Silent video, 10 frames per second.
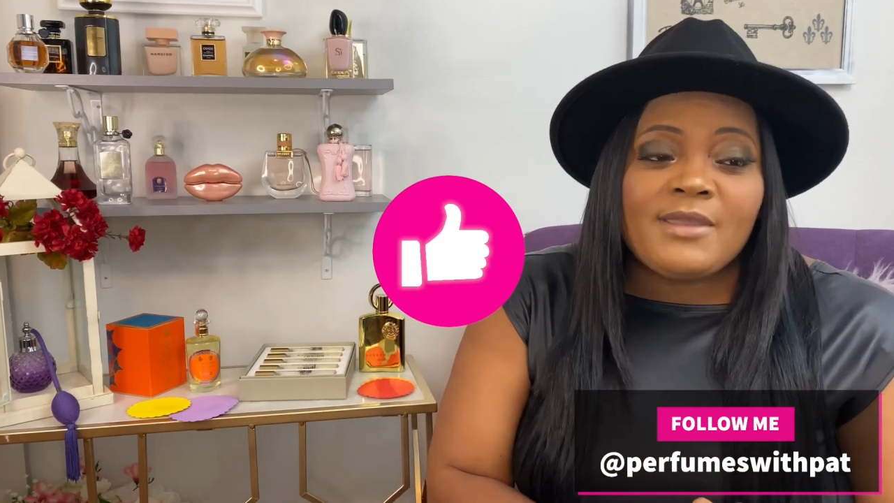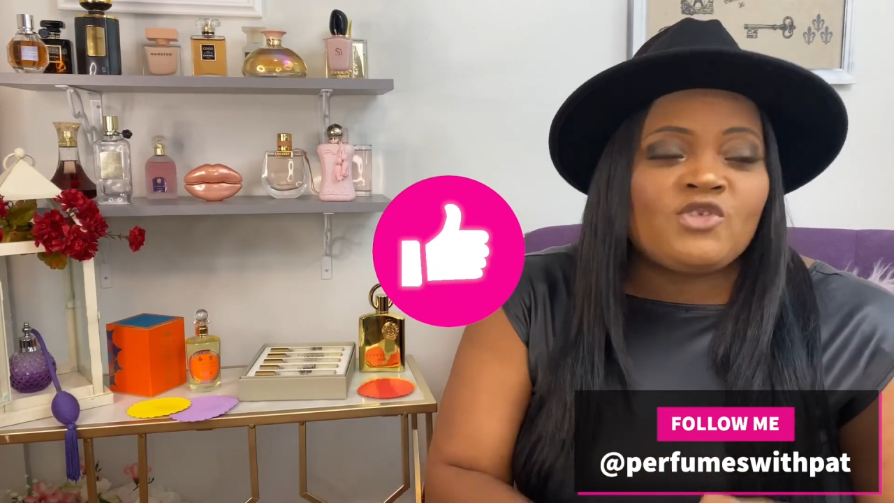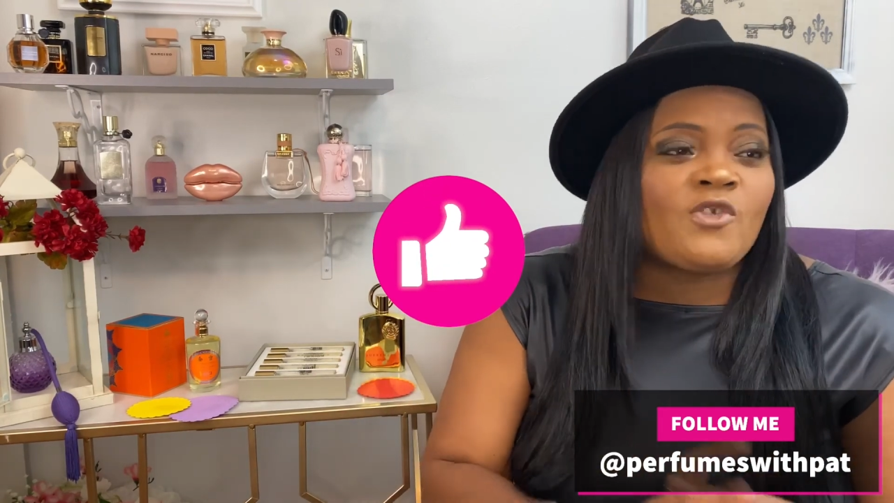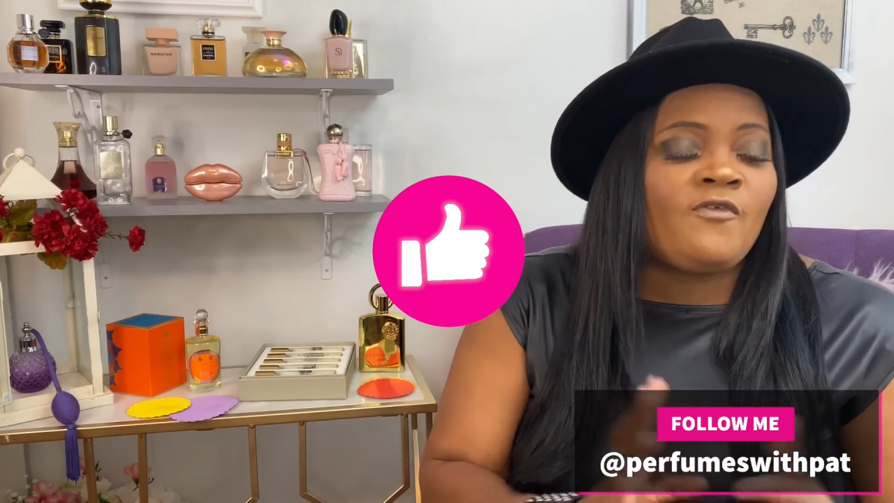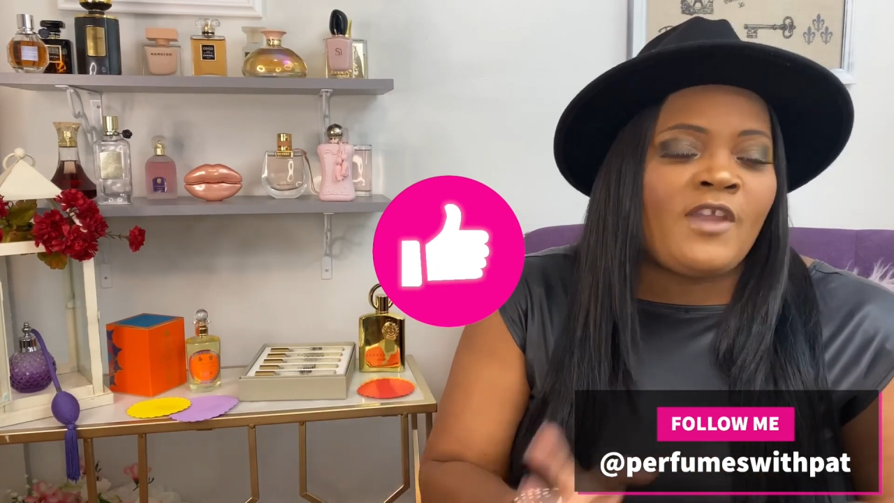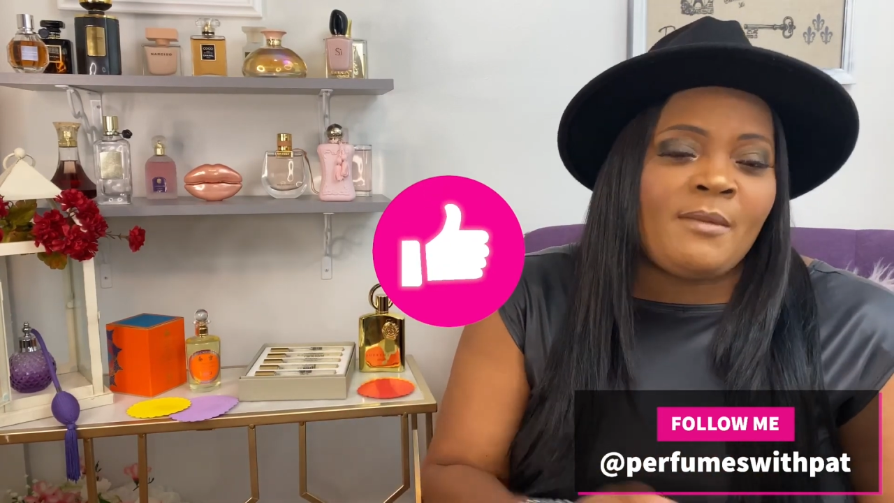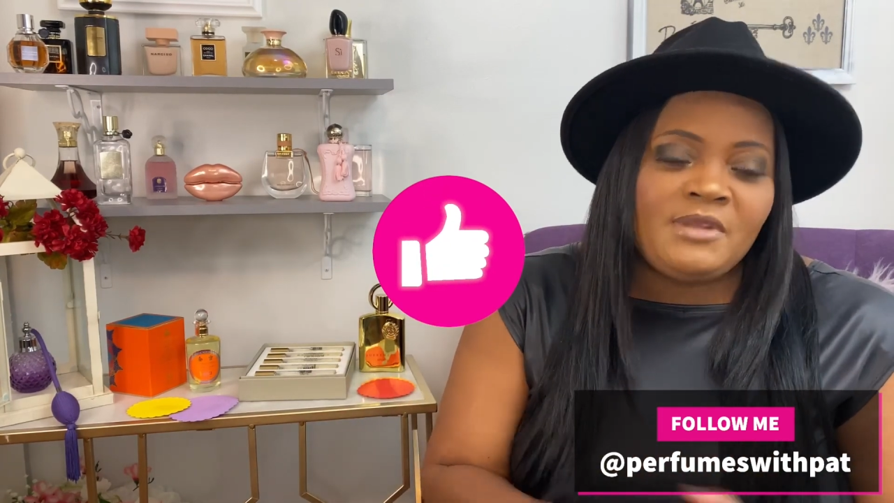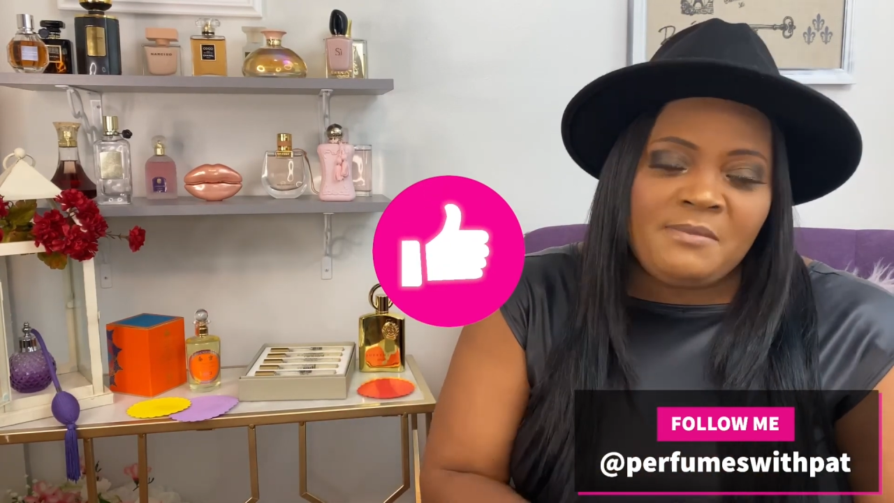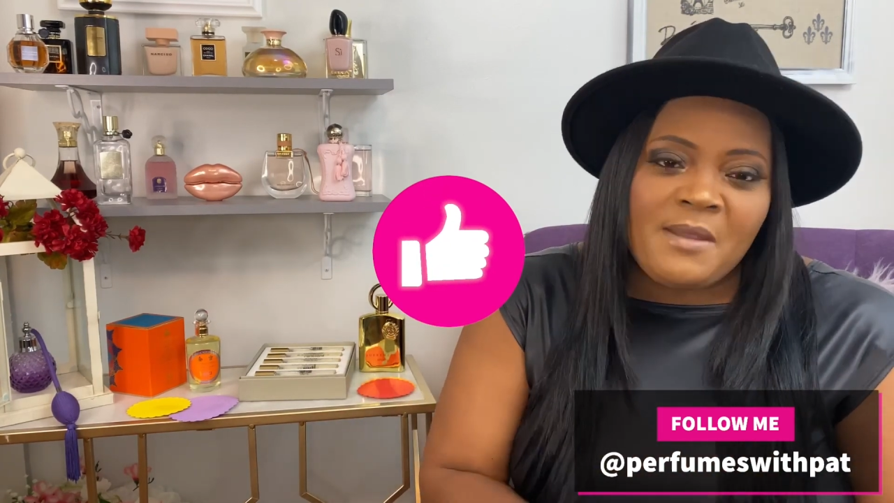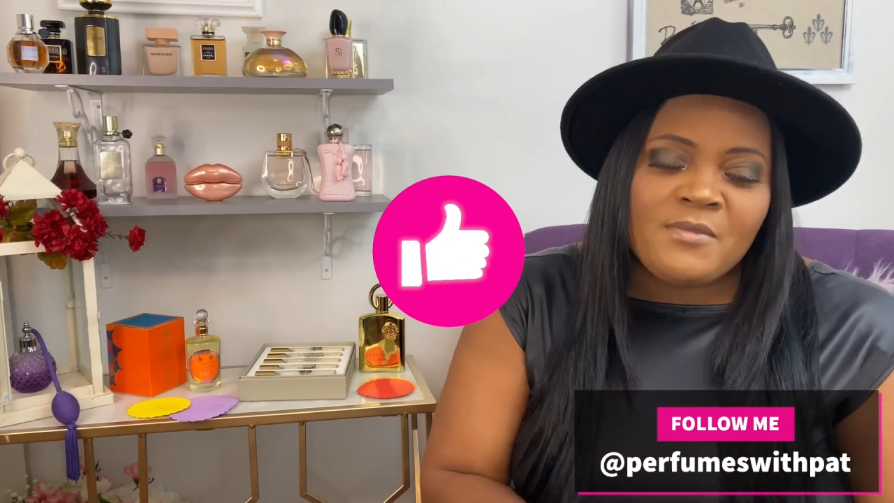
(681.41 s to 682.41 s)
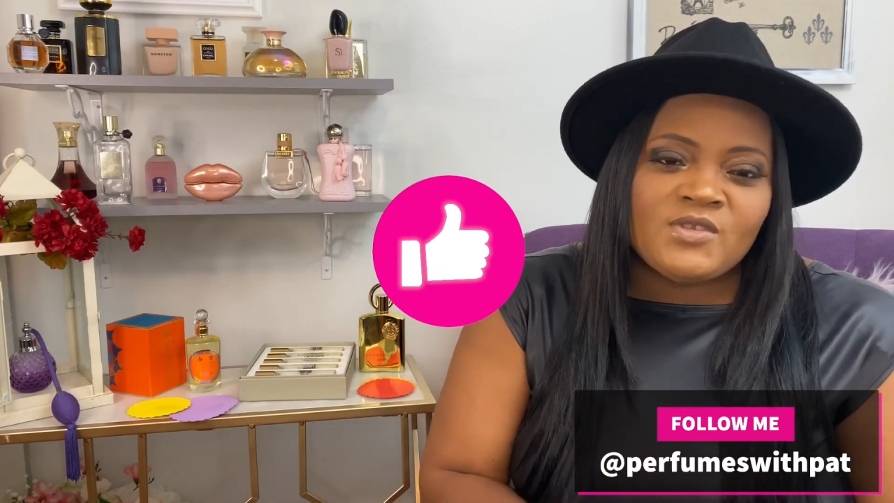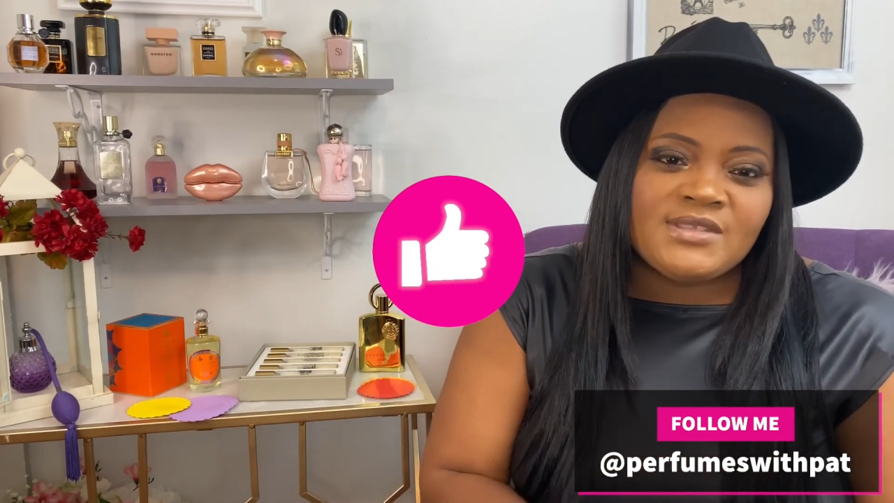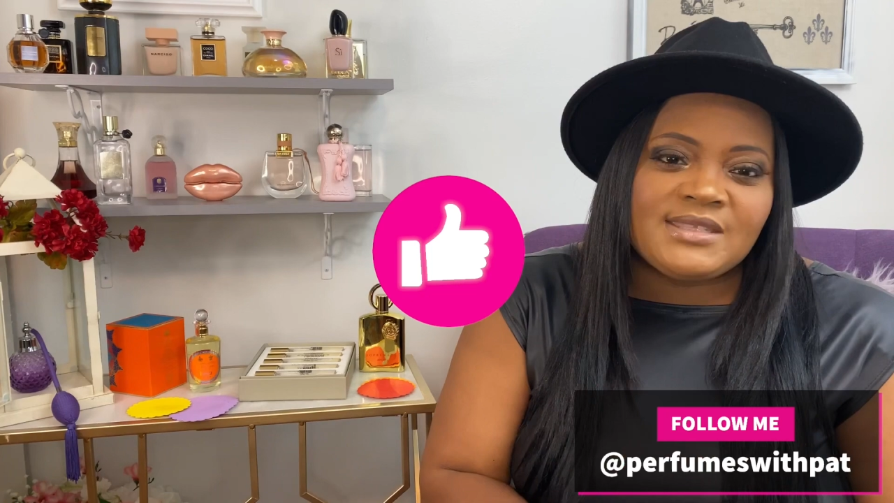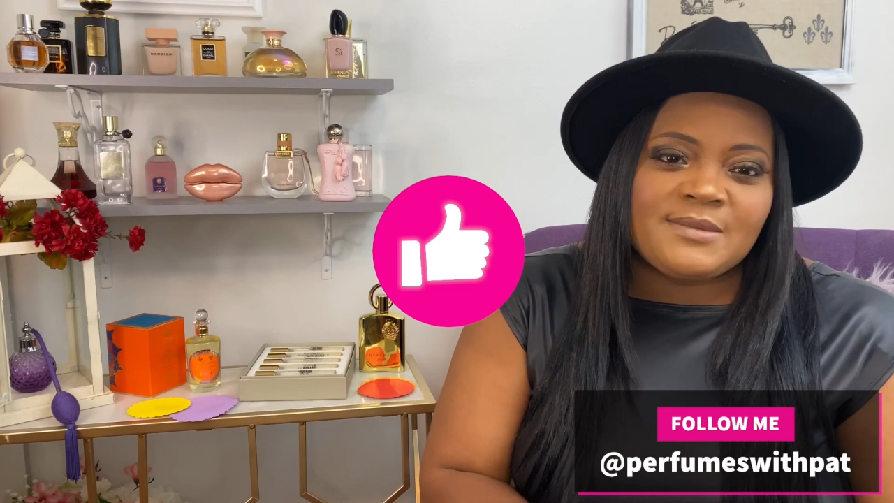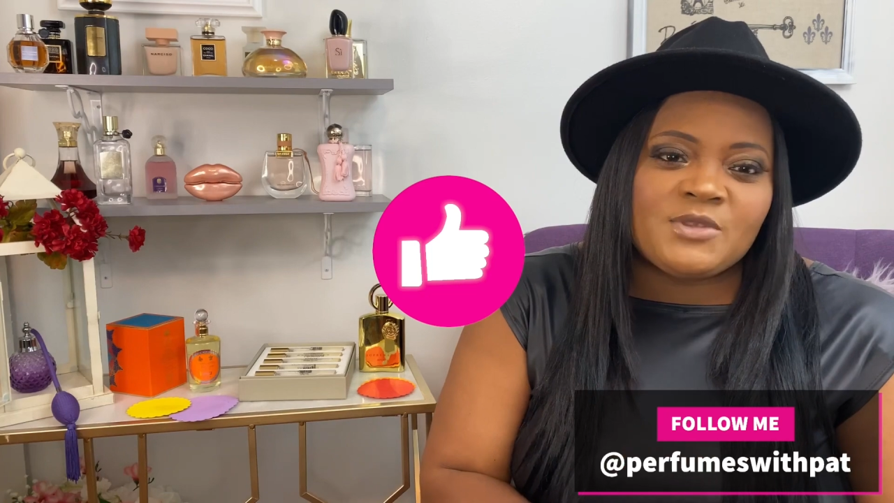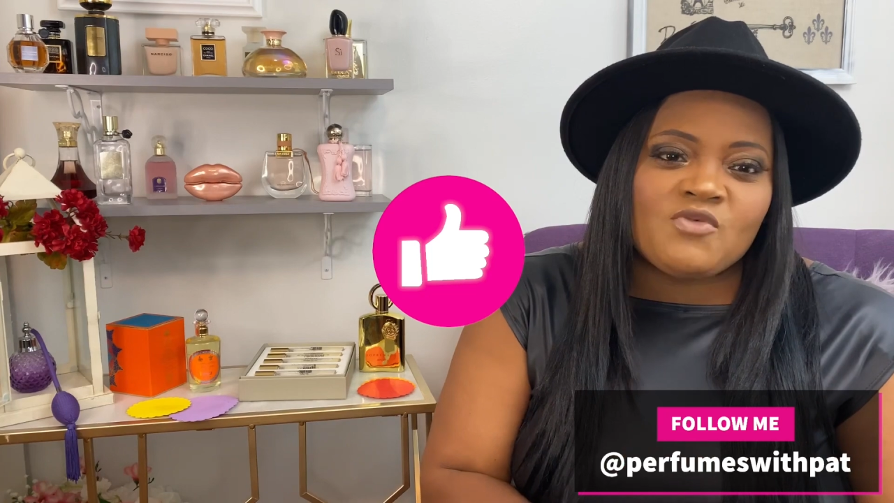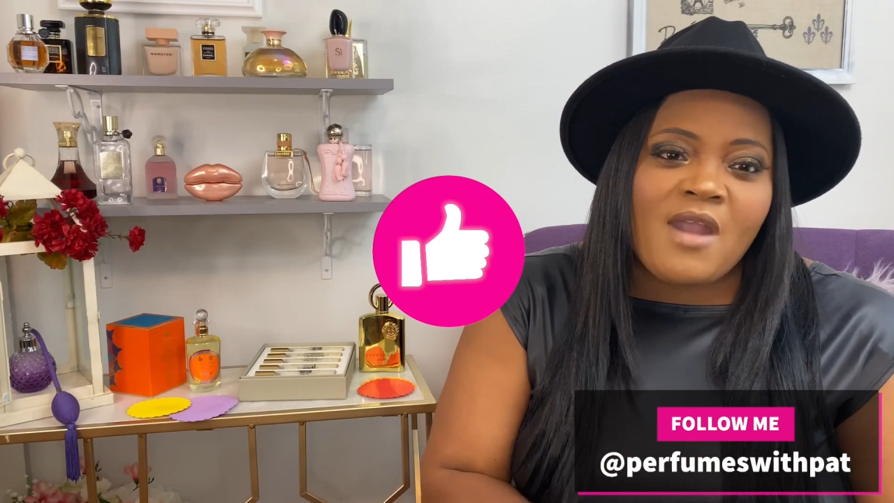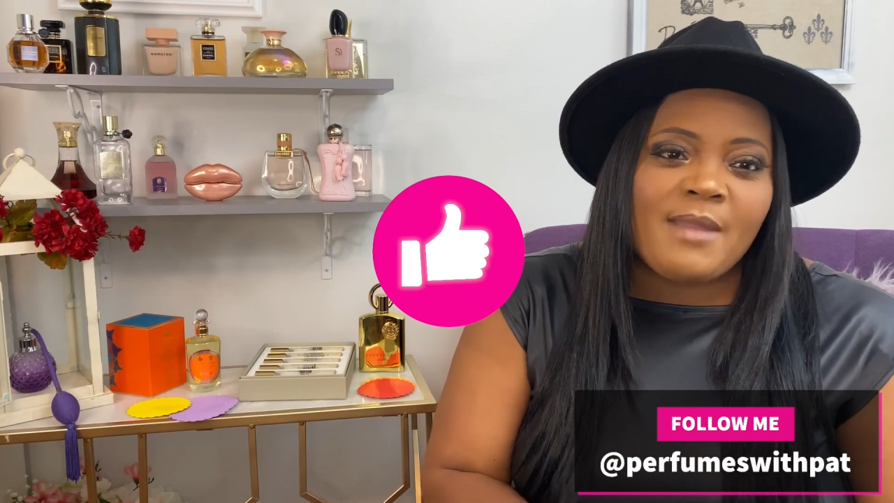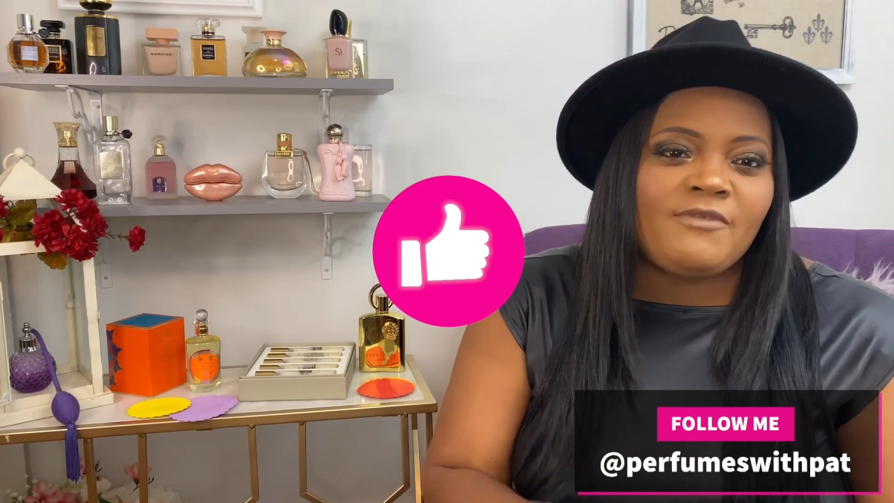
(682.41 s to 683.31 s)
Get your family members to subscribe